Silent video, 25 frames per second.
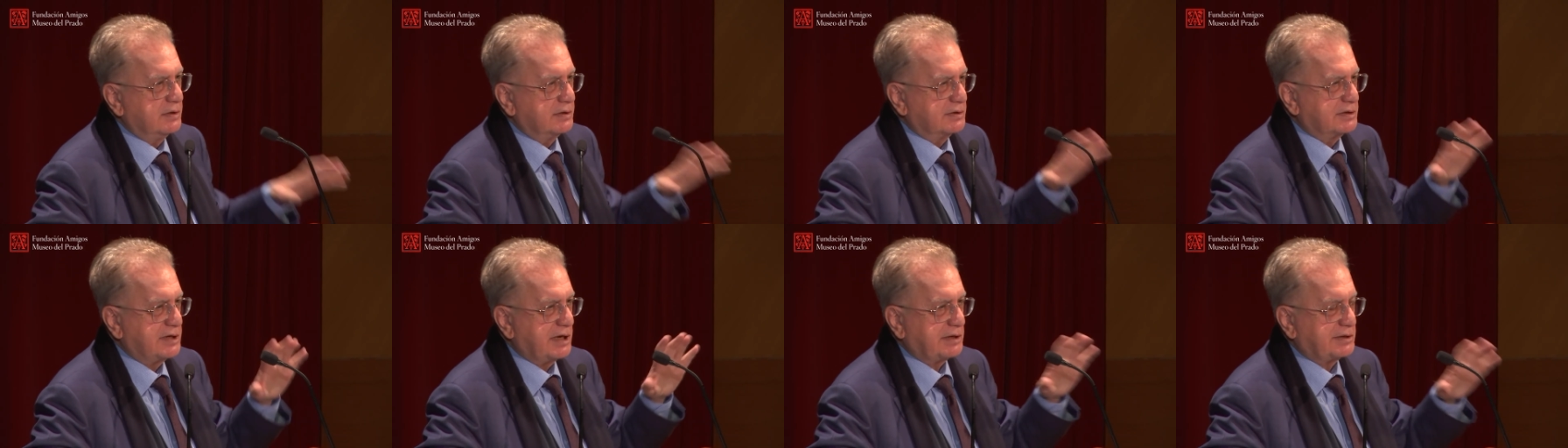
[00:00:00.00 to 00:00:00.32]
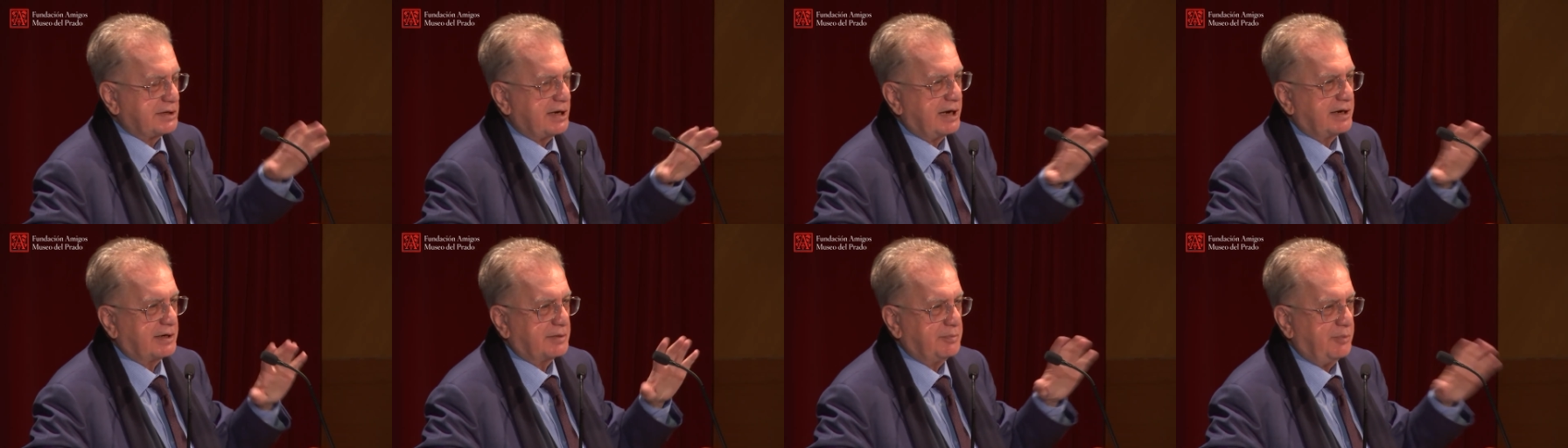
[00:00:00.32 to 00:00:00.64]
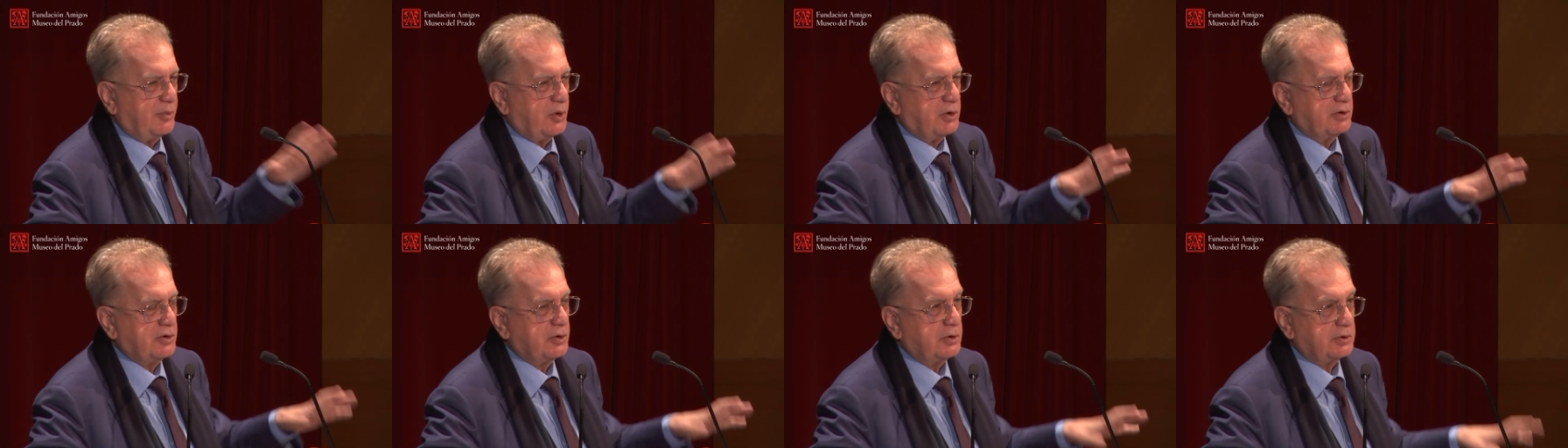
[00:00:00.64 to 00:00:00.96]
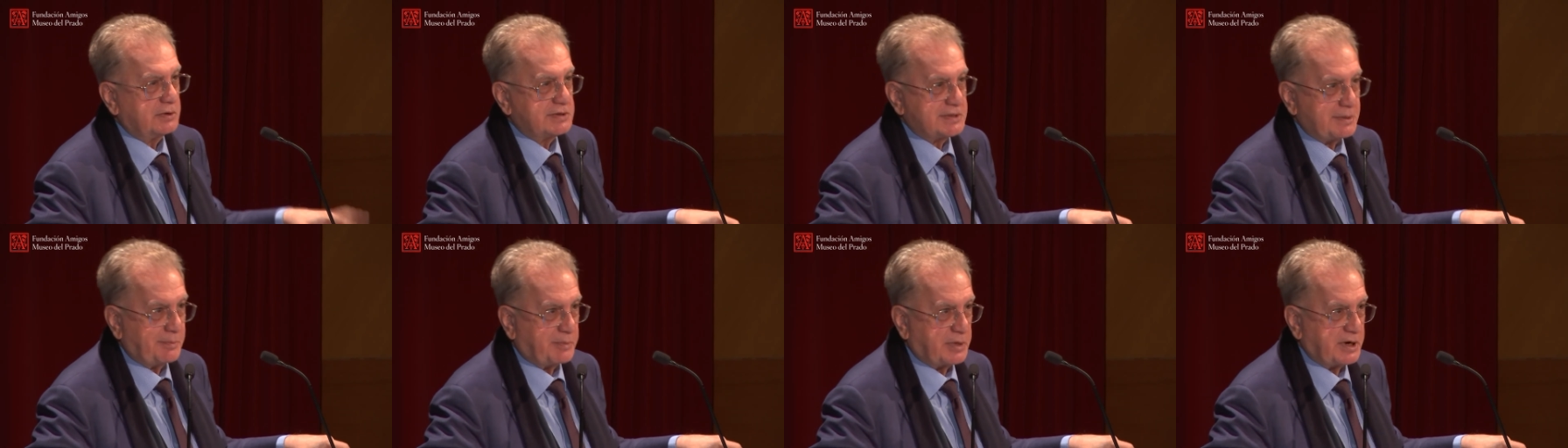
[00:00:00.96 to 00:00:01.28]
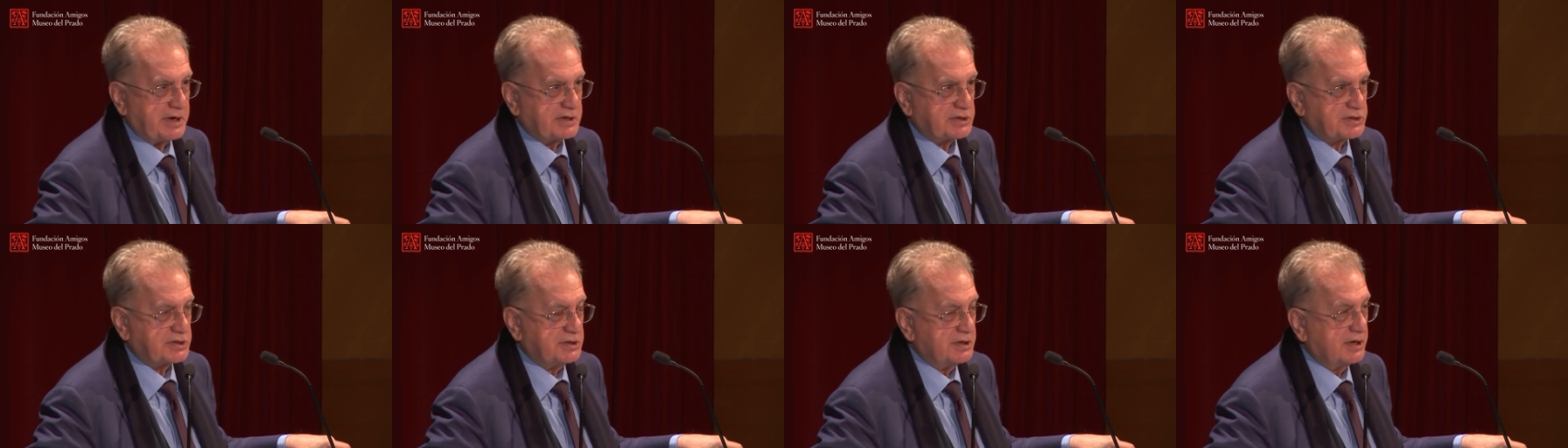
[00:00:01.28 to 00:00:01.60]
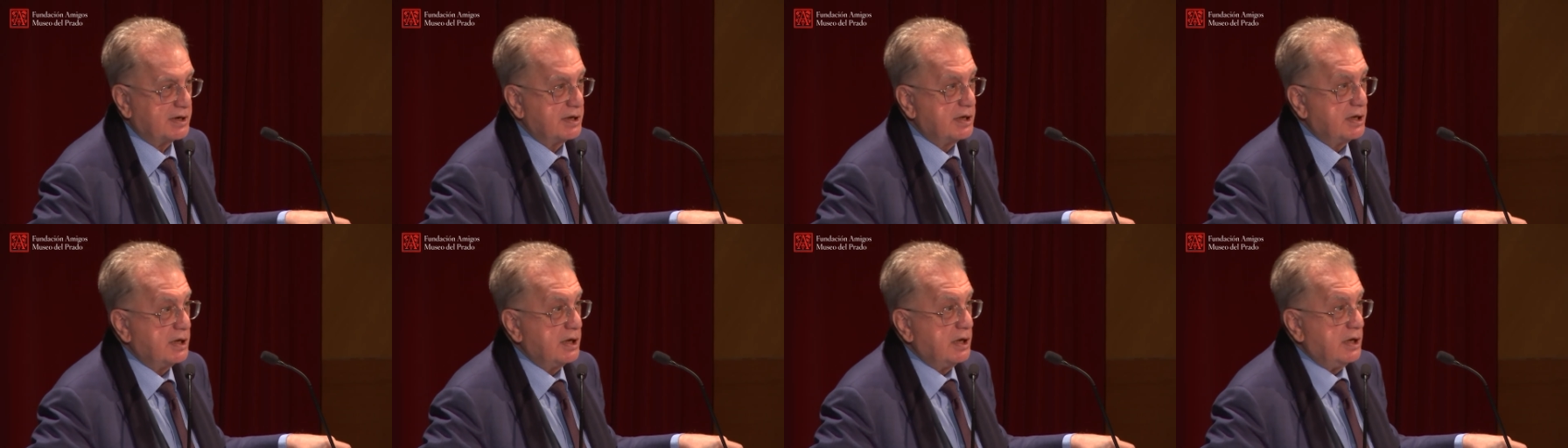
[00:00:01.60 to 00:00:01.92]
Tatar-Mongols oppression.
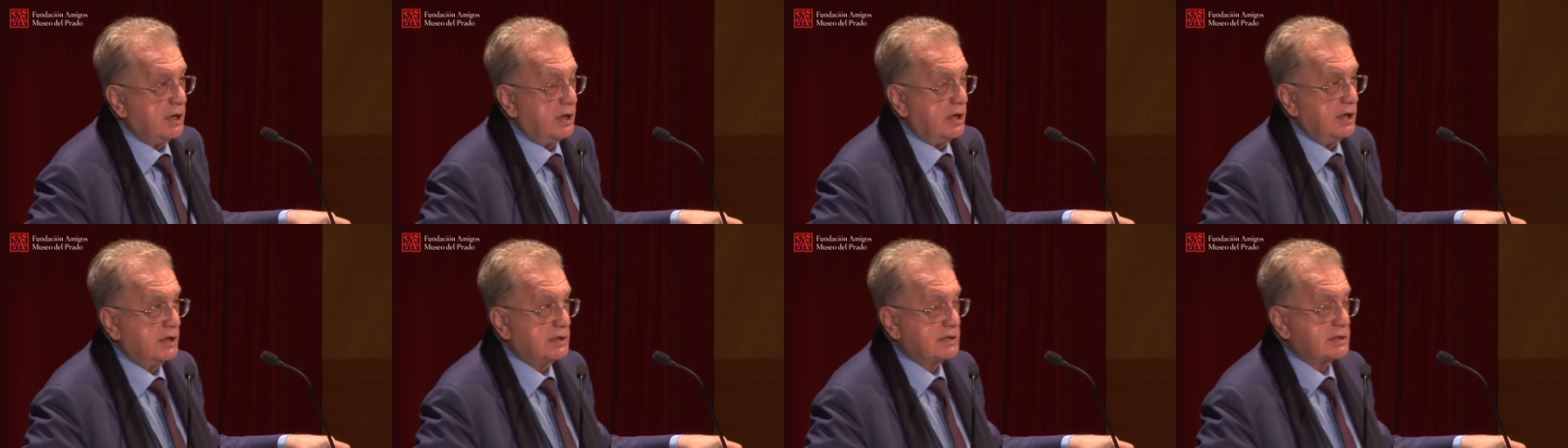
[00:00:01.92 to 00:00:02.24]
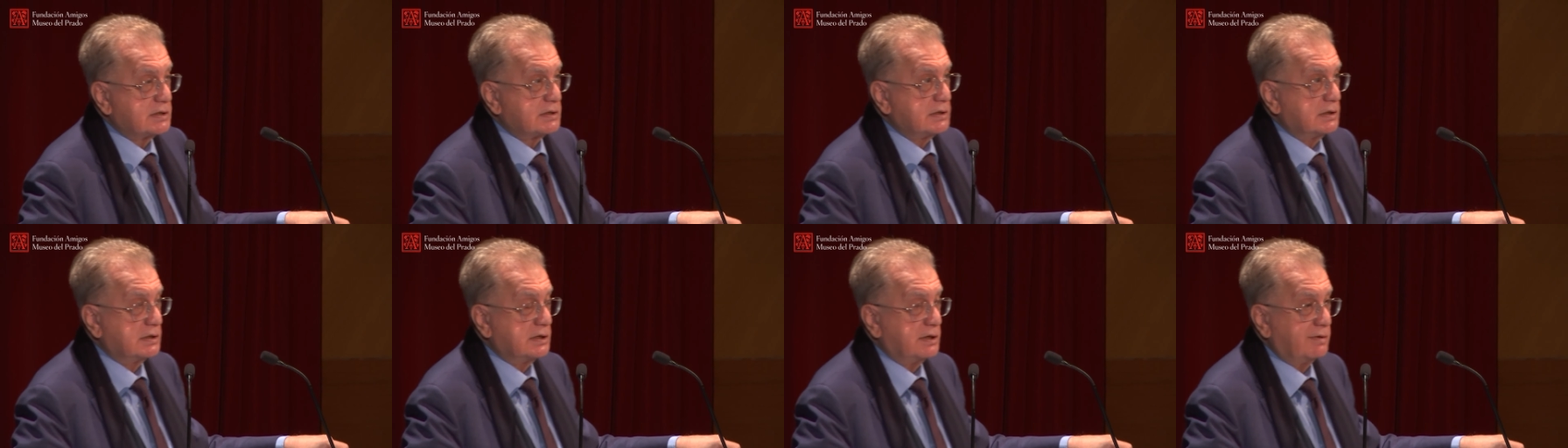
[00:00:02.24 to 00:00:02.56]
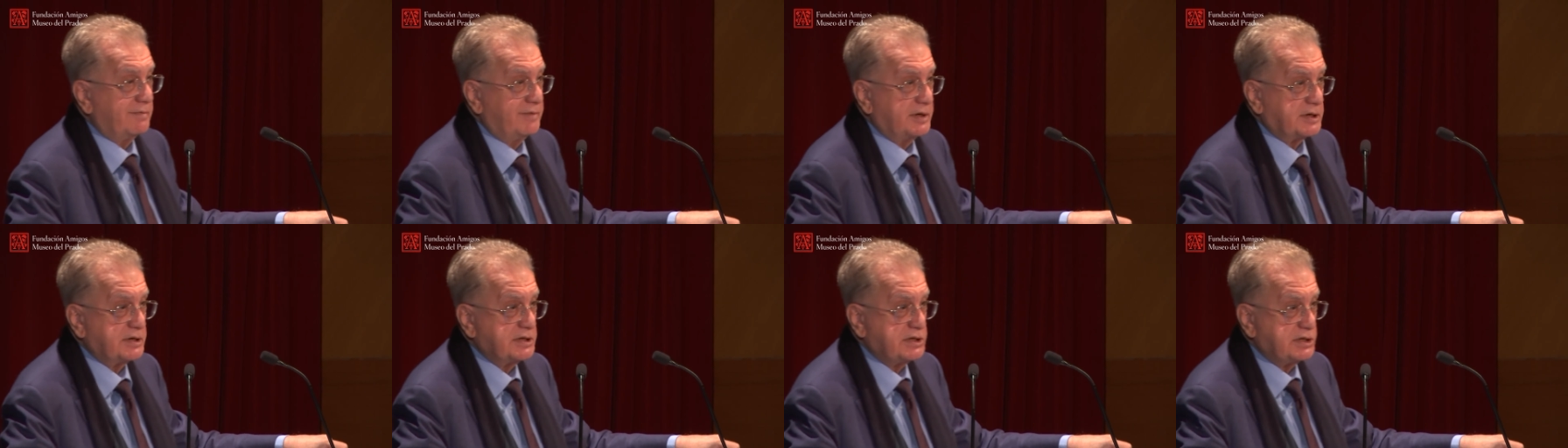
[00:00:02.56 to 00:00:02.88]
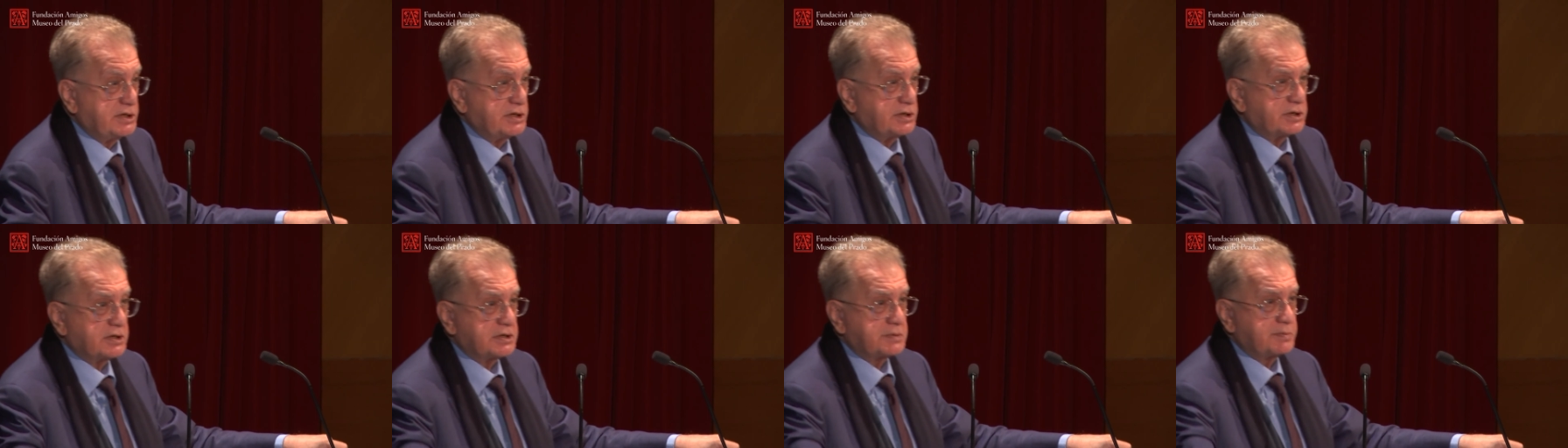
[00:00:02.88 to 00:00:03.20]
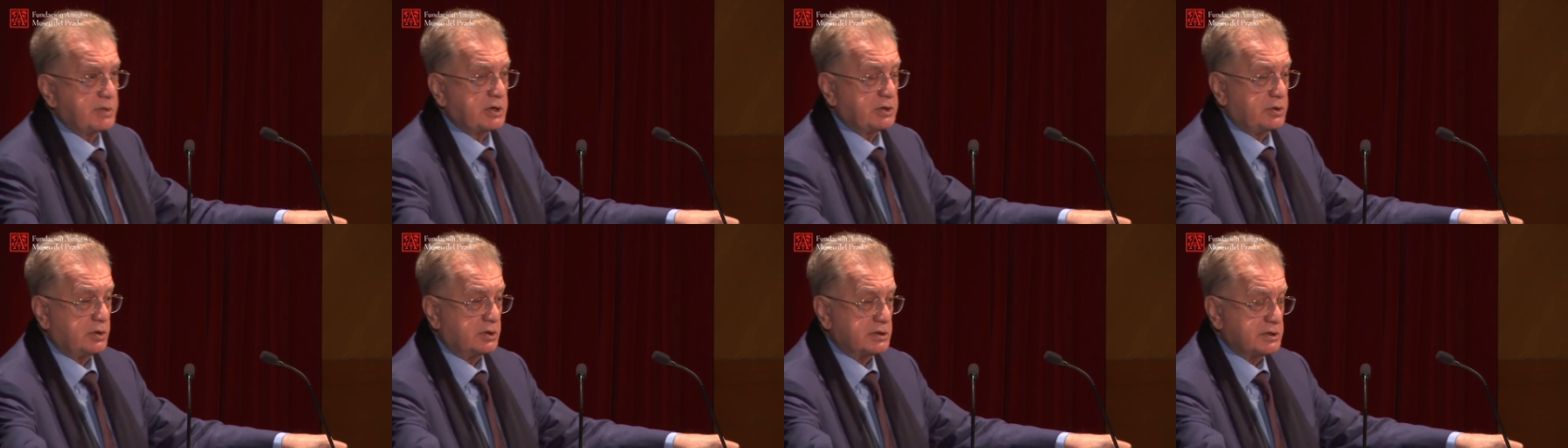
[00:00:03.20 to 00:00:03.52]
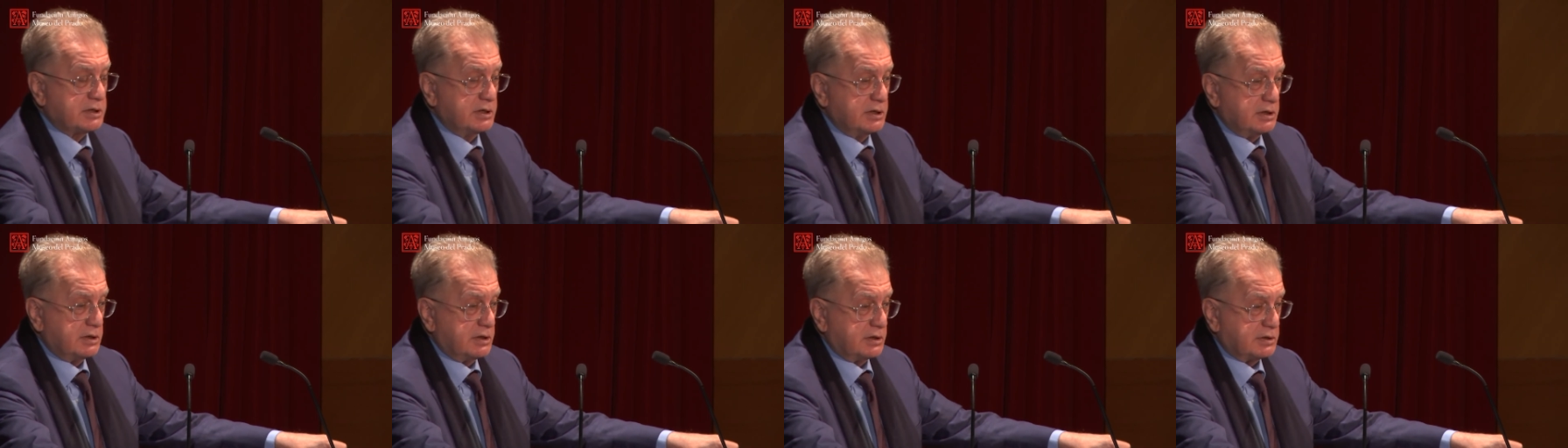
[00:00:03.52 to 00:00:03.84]
It's uh, very serious because
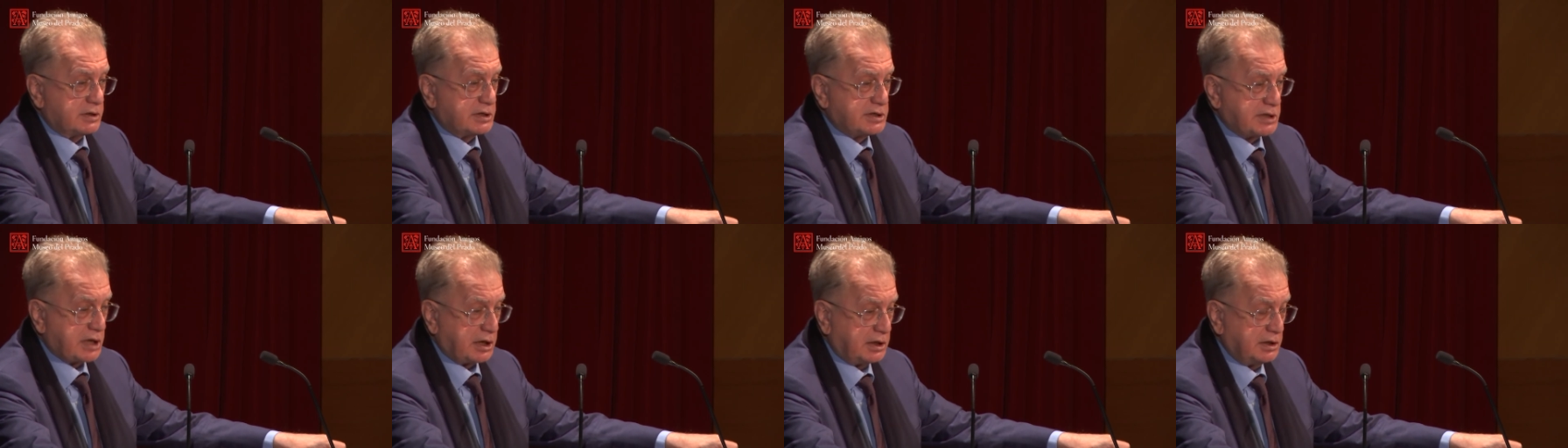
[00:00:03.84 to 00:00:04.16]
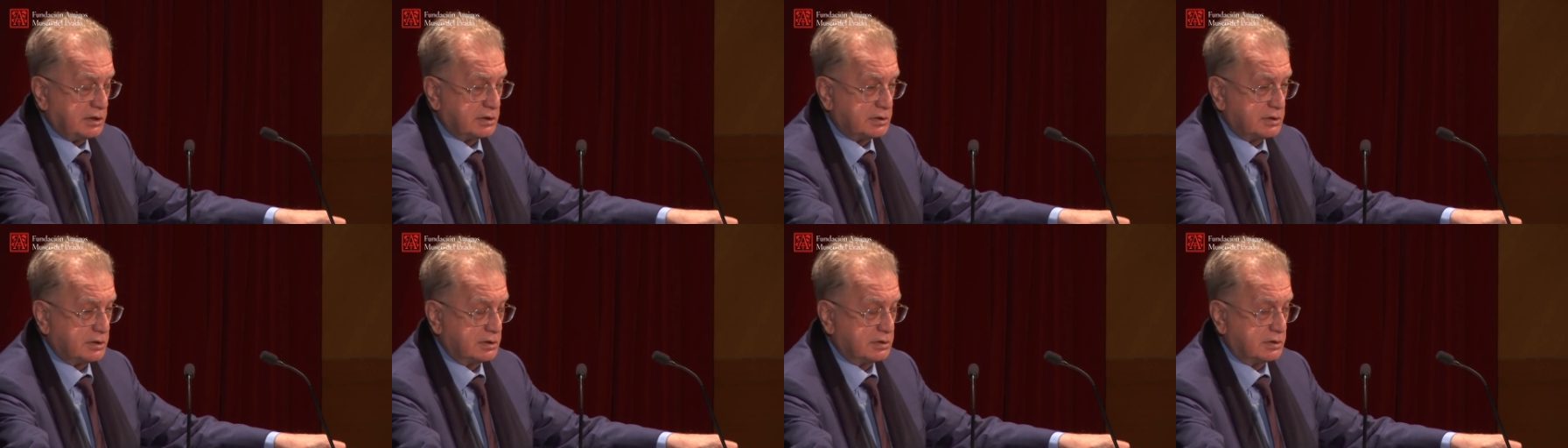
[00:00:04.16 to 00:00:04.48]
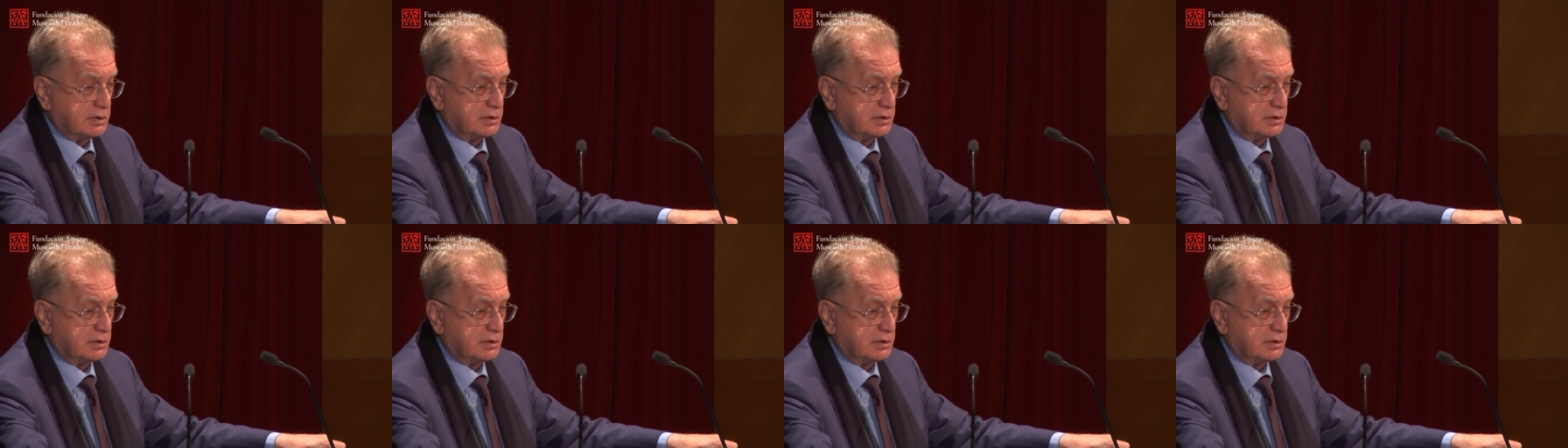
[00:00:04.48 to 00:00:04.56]
the second